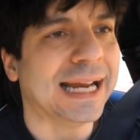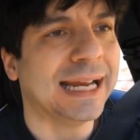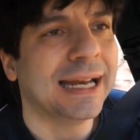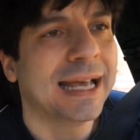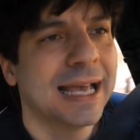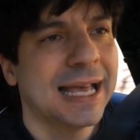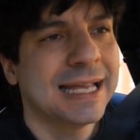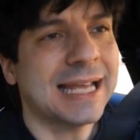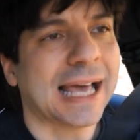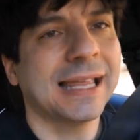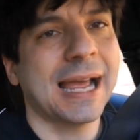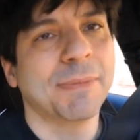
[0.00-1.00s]
it.
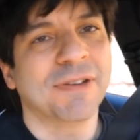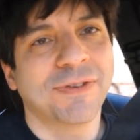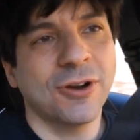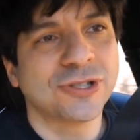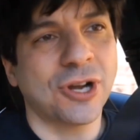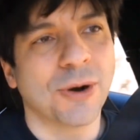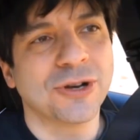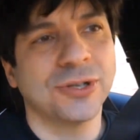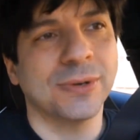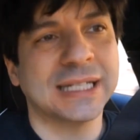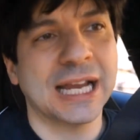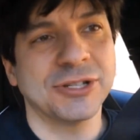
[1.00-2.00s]
Technically, I'm the first owner,
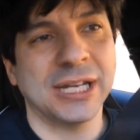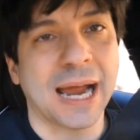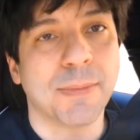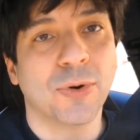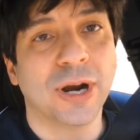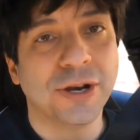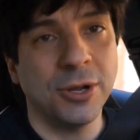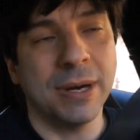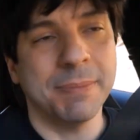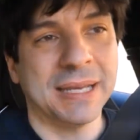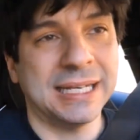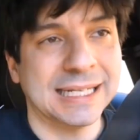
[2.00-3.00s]
so essentially I bought it new at
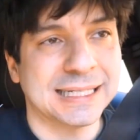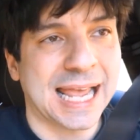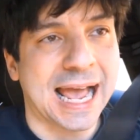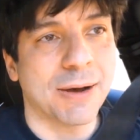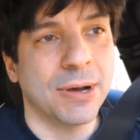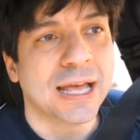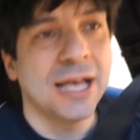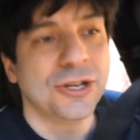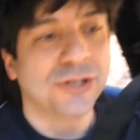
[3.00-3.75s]
a big discount.